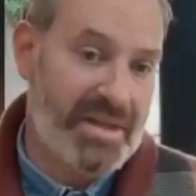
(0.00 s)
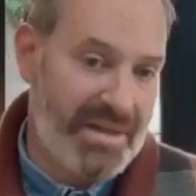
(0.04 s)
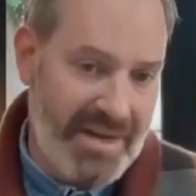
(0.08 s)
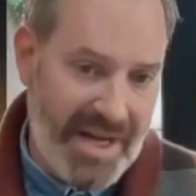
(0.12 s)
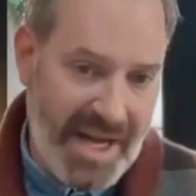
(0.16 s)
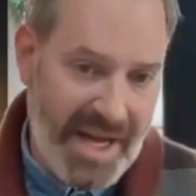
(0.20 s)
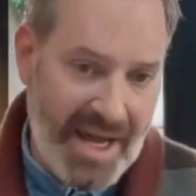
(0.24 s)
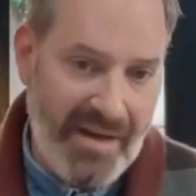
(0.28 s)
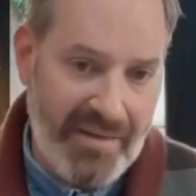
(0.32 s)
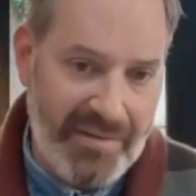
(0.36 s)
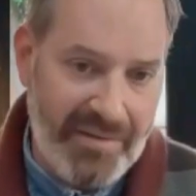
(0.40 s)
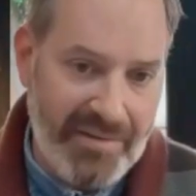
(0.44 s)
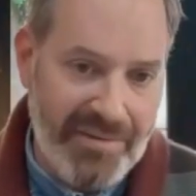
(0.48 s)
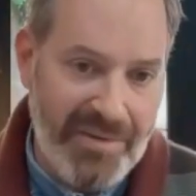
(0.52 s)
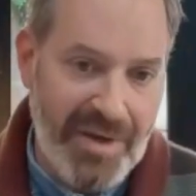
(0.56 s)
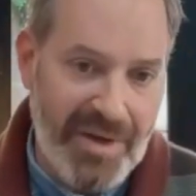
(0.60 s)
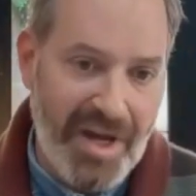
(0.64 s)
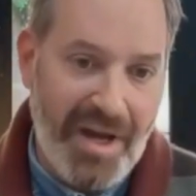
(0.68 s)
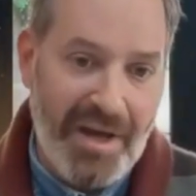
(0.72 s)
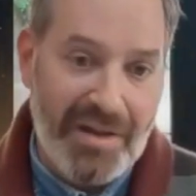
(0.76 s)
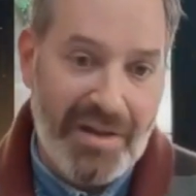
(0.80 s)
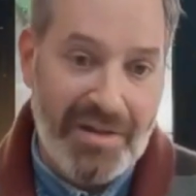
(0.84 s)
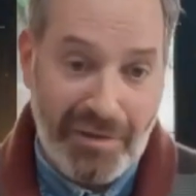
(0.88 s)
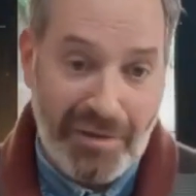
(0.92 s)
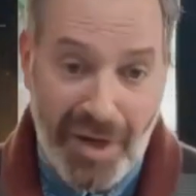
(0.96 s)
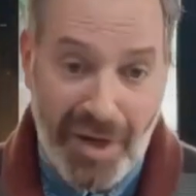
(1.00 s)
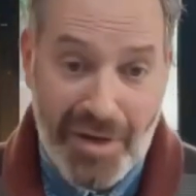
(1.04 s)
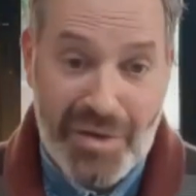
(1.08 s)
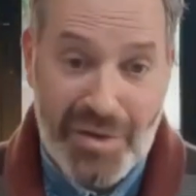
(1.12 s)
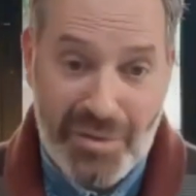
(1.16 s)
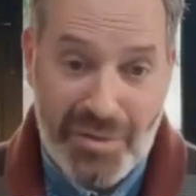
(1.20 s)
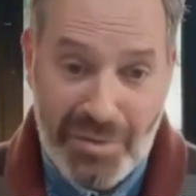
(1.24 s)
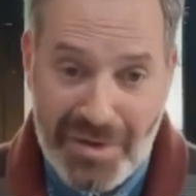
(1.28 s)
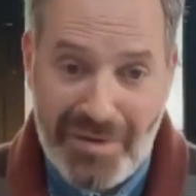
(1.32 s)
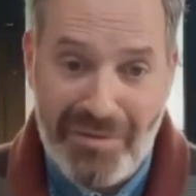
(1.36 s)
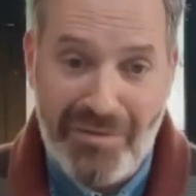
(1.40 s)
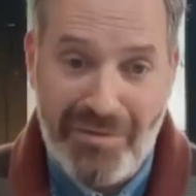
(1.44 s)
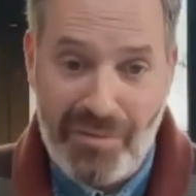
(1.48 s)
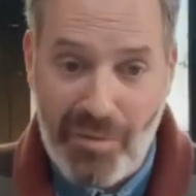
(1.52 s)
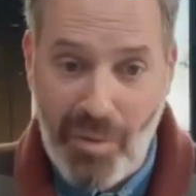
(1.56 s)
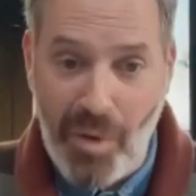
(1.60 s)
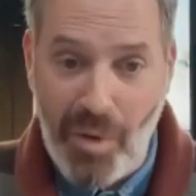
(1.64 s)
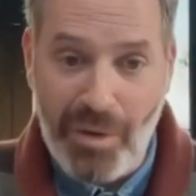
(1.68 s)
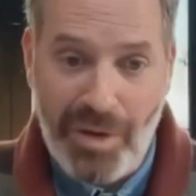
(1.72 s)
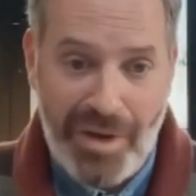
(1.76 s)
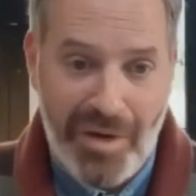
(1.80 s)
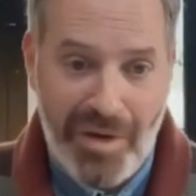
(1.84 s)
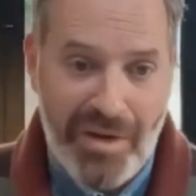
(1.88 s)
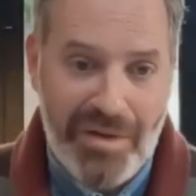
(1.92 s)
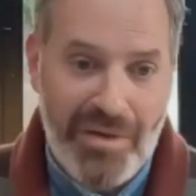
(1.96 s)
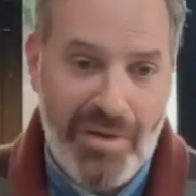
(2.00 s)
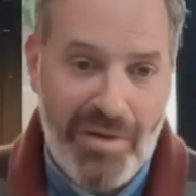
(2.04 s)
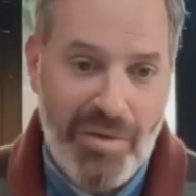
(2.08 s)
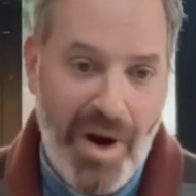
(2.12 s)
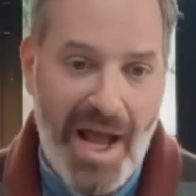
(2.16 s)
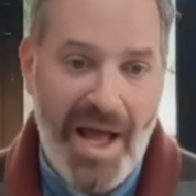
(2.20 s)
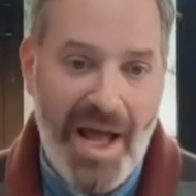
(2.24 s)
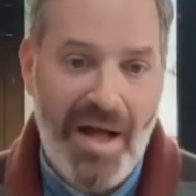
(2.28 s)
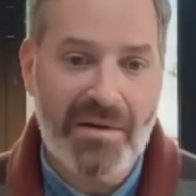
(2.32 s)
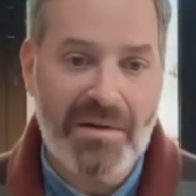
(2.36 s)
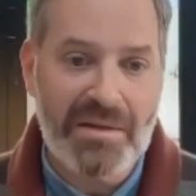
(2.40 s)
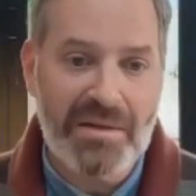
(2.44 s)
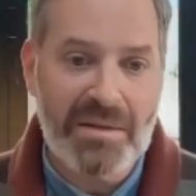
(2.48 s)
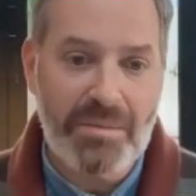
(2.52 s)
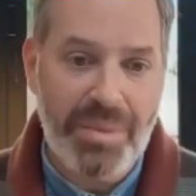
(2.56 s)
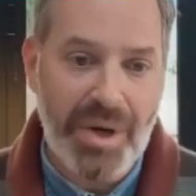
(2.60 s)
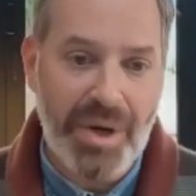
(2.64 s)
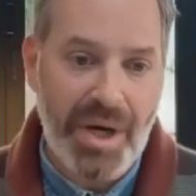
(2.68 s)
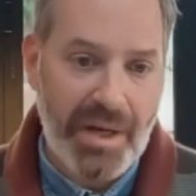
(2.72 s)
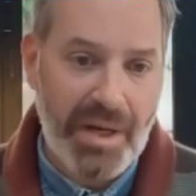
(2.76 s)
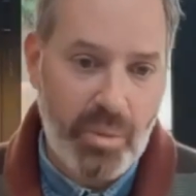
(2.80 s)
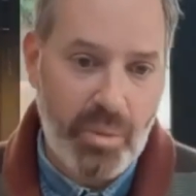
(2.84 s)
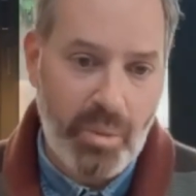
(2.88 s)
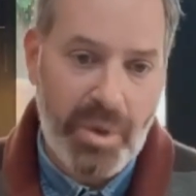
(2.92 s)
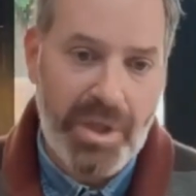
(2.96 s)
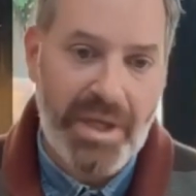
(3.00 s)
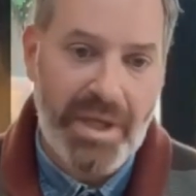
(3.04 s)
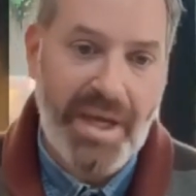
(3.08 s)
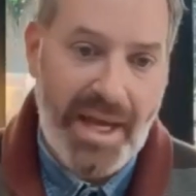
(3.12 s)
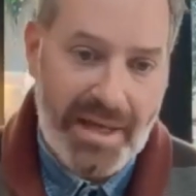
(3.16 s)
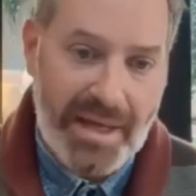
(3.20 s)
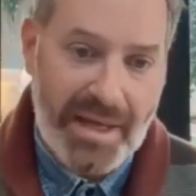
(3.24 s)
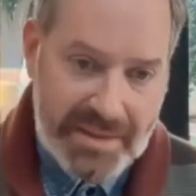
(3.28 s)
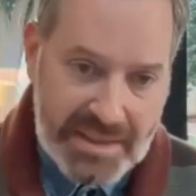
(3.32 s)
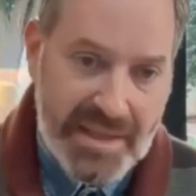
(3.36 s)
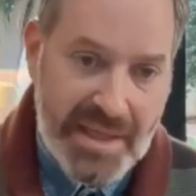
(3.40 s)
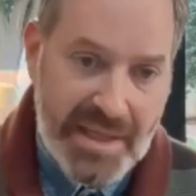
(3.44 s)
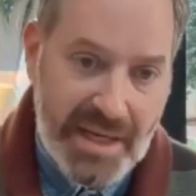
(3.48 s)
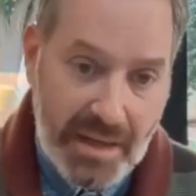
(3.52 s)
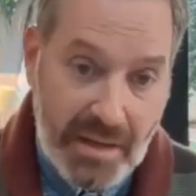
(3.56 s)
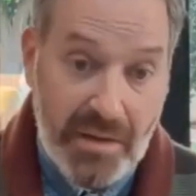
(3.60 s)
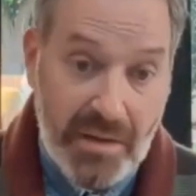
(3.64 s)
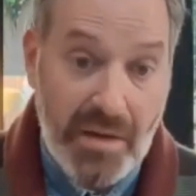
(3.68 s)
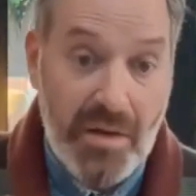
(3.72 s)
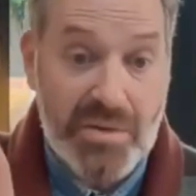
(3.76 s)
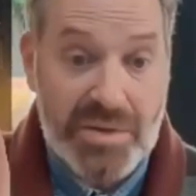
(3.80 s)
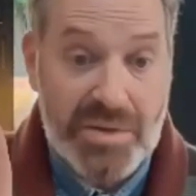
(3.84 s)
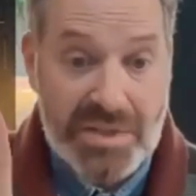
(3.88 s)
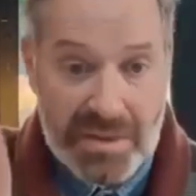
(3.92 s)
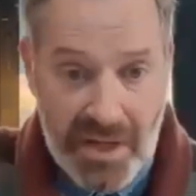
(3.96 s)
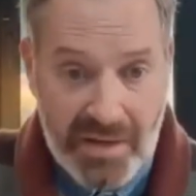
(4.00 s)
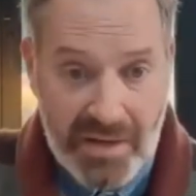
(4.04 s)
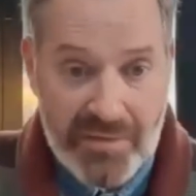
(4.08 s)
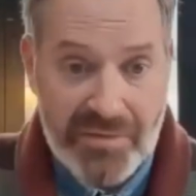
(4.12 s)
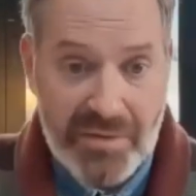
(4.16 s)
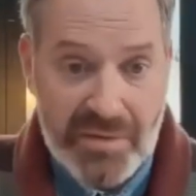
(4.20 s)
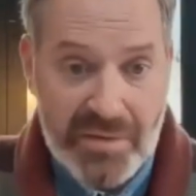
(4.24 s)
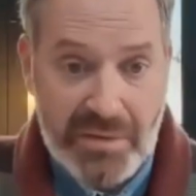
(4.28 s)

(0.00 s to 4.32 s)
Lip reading: have the luxury of rolling on the ground, but we had to get close enough and